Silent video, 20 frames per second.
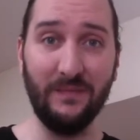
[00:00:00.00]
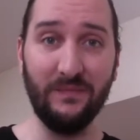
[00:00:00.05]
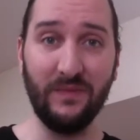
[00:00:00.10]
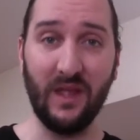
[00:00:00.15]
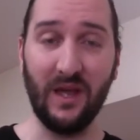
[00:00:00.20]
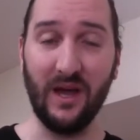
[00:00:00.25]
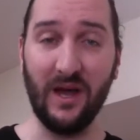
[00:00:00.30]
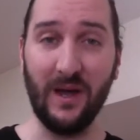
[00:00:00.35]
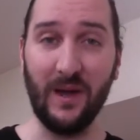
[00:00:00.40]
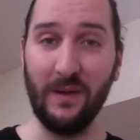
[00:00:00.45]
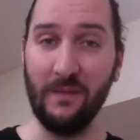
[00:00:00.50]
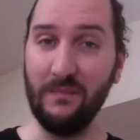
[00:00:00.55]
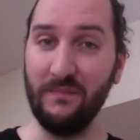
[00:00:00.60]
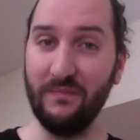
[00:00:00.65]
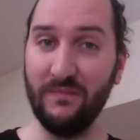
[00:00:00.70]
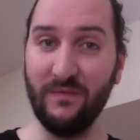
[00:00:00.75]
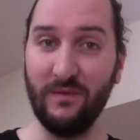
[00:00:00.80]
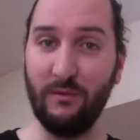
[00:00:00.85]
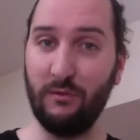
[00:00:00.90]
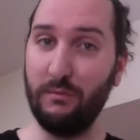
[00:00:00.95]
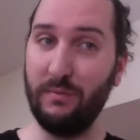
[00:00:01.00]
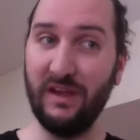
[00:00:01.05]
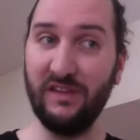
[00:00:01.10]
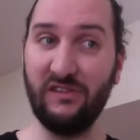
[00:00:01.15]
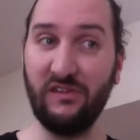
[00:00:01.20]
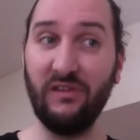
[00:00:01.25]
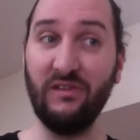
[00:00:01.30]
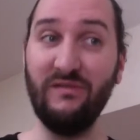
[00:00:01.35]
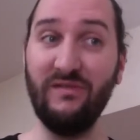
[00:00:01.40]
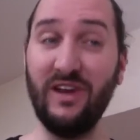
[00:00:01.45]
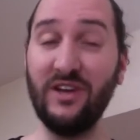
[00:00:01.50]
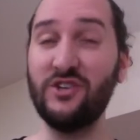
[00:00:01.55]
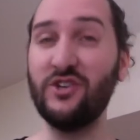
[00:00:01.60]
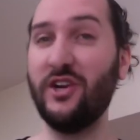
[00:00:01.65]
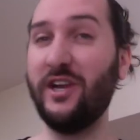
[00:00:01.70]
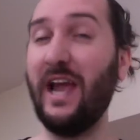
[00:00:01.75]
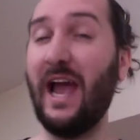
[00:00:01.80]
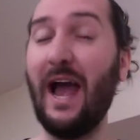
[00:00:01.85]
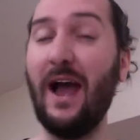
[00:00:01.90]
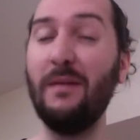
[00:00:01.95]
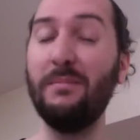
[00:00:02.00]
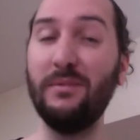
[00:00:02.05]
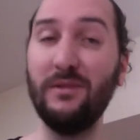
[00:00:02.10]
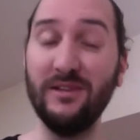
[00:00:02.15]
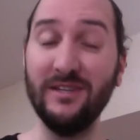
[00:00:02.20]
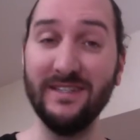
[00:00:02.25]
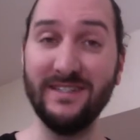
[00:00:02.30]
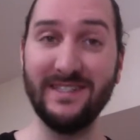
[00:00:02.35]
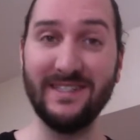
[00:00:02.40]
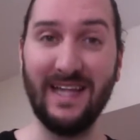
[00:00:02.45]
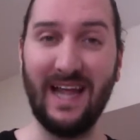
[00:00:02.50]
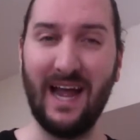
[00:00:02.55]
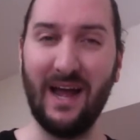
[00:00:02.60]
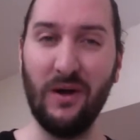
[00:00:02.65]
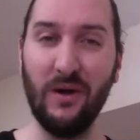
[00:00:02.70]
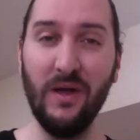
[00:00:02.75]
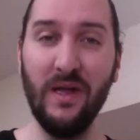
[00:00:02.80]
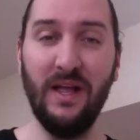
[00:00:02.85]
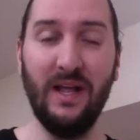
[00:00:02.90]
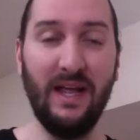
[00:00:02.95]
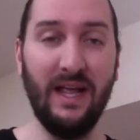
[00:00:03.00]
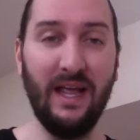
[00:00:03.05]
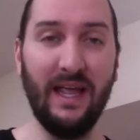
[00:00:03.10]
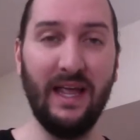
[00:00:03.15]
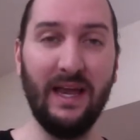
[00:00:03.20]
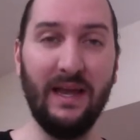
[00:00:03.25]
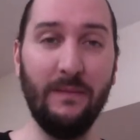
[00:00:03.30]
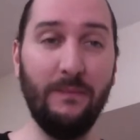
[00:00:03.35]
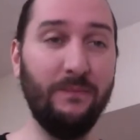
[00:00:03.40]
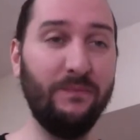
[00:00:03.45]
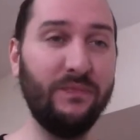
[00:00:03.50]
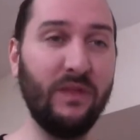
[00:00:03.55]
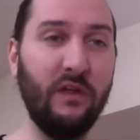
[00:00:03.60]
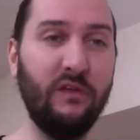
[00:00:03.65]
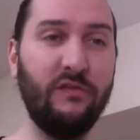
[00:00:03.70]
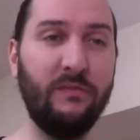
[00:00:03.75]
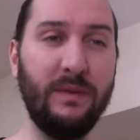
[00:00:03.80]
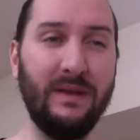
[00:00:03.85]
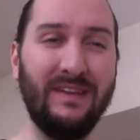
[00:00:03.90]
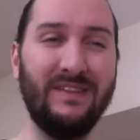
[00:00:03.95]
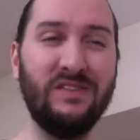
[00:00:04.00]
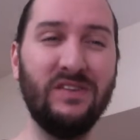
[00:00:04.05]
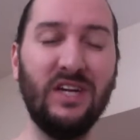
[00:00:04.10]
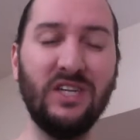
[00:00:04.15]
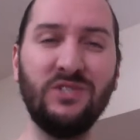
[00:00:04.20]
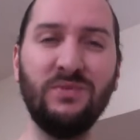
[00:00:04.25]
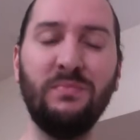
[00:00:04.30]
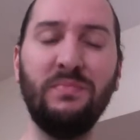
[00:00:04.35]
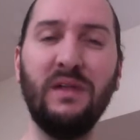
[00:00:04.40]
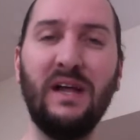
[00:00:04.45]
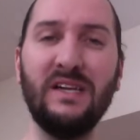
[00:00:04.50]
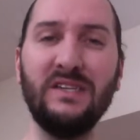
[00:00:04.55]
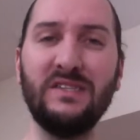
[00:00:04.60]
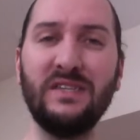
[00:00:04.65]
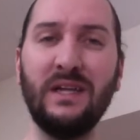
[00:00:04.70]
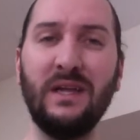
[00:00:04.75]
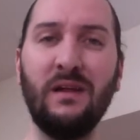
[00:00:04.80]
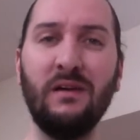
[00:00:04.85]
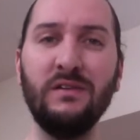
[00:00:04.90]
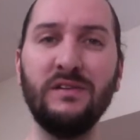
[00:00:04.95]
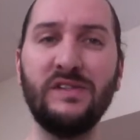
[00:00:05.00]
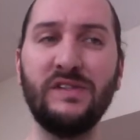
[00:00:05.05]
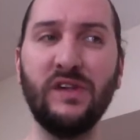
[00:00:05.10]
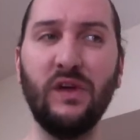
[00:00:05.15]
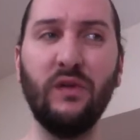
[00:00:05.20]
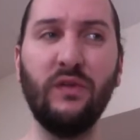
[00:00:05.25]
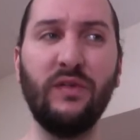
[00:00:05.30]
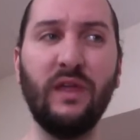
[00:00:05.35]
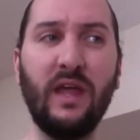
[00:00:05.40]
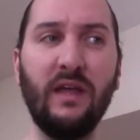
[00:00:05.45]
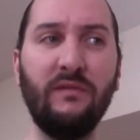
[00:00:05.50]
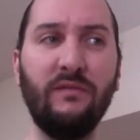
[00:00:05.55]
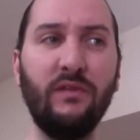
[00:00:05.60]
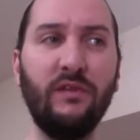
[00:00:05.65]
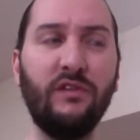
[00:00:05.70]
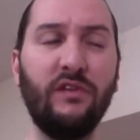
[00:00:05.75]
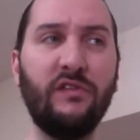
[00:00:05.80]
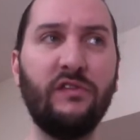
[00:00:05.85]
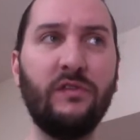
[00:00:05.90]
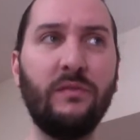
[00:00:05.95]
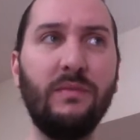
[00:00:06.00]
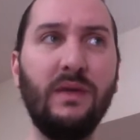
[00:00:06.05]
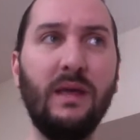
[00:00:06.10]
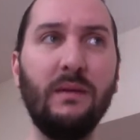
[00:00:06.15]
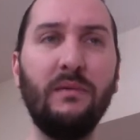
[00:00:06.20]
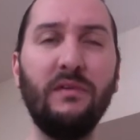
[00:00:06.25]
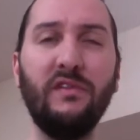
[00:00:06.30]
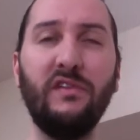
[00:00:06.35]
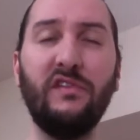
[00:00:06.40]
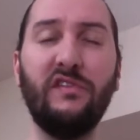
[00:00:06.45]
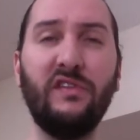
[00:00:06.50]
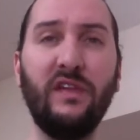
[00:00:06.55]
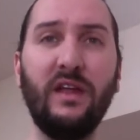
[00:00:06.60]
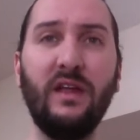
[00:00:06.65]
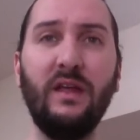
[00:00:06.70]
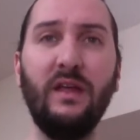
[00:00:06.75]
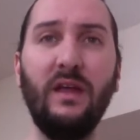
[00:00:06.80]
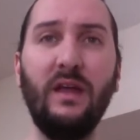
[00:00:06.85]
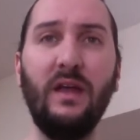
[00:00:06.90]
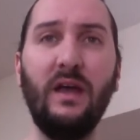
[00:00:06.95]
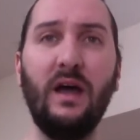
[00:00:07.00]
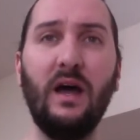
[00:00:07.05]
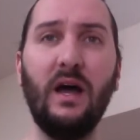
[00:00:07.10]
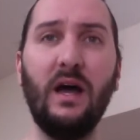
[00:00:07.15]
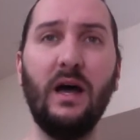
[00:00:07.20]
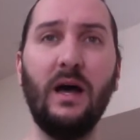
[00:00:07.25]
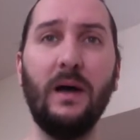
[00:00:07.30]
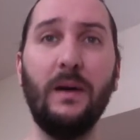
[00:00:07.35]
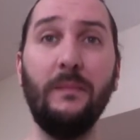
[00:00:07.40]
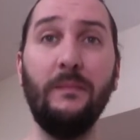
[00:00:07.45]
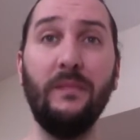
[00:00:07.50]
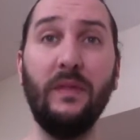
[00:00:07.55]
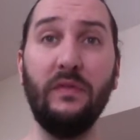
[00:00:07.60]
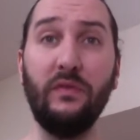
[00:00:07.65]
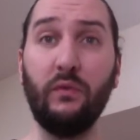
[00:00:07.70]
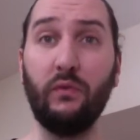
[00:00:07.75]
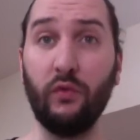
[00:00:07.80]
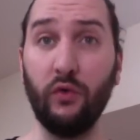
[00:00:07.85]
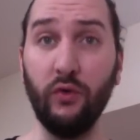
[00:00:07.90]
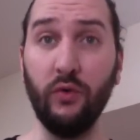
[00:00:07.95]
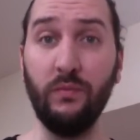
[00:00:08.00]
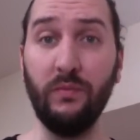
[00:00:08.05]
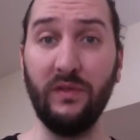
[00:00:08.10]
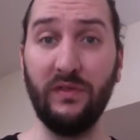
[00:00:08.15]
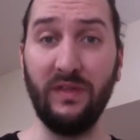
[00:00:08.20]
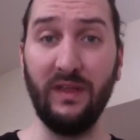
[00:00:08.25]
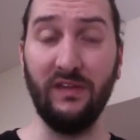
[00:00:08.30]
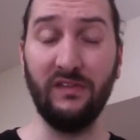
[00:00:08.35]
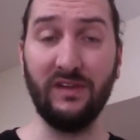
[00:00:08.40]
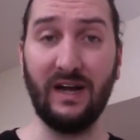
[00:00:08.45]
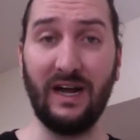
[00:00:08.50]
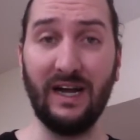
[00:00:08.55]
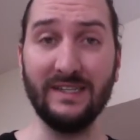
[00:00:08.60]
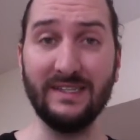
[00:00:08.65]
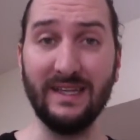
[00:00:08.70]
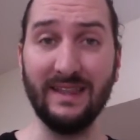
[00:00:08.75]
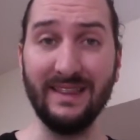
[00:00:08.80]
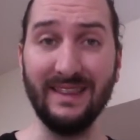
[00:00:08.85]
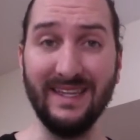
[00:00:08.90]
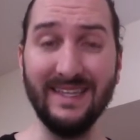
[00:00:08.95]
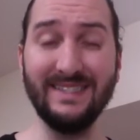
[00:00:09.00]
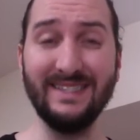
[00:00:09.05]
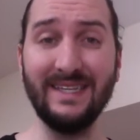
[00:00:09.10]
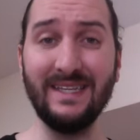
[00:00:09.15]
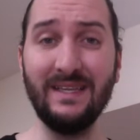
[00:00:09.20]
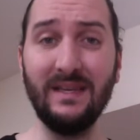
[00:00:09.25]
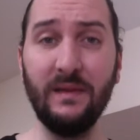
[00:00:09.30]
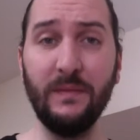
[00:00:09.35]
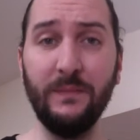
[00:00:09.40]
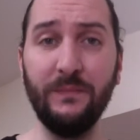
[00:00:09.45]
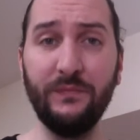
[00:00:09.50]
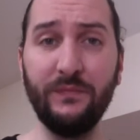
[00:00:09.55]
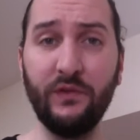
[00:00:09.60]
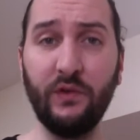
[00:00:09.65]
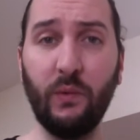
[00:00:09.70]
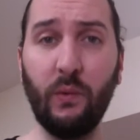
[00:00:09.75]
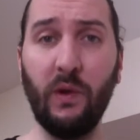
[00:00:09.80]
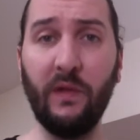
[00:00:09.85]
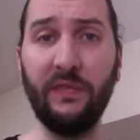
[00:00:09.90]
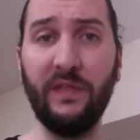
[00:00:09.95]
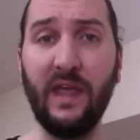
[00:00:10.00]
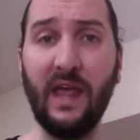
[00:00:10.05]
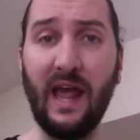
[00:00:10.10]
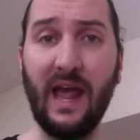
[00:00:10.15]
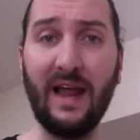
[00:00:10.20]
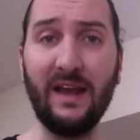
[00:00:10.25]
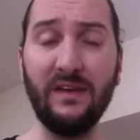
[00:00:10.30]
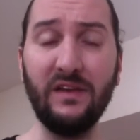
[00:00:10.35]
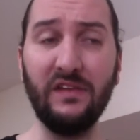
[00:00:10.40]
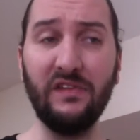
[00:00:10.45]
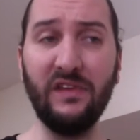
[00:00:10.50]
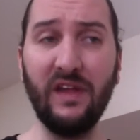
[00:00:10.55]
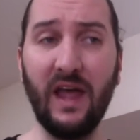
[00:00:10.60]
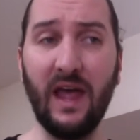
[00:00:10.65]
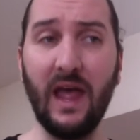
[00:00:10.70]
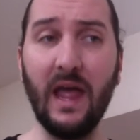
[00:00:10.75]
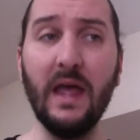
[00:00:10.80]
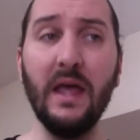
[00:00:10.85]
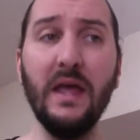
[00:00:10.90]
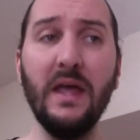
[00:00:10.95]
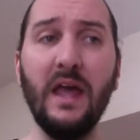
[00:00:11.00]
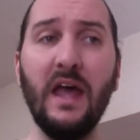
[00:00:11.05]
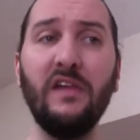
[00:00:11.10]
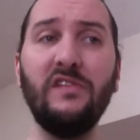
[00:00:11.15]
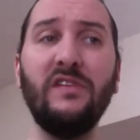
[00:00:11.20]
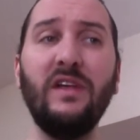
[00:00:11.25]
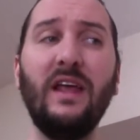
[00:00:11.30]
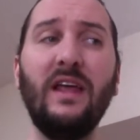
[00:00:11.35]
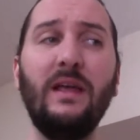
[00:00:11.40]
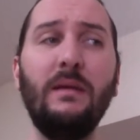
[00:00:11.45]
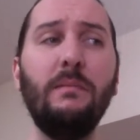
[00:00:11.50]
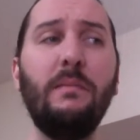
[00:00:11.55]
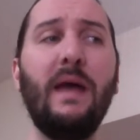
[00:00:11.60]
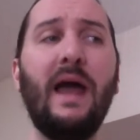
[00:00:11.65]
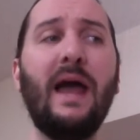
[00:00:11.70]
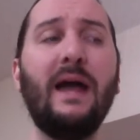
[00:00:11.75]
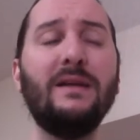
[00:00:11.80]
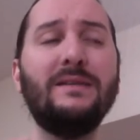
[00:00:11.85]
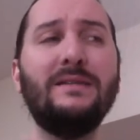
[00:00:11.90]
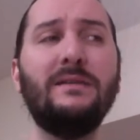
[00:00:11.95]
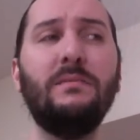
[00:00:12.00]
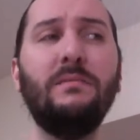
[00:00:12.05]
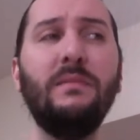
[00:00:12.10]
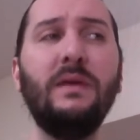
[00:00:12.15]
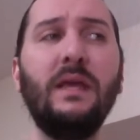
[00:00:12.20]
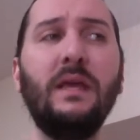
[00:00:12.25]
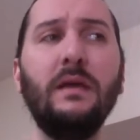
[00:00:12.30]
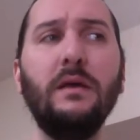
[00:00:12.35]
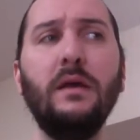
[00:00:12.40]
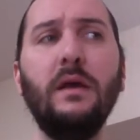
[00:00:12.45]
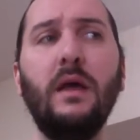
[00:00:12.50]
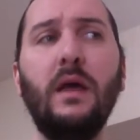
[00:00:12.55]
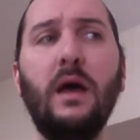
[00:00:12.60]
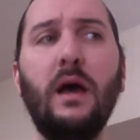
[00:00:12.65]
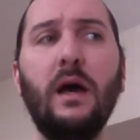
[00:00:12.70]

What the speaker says: They're basically venture capitalists now, and it's been such a blessing. I was so thankful just to be able to sit in the room with these guys and listen to what they had to say, as it impacted me.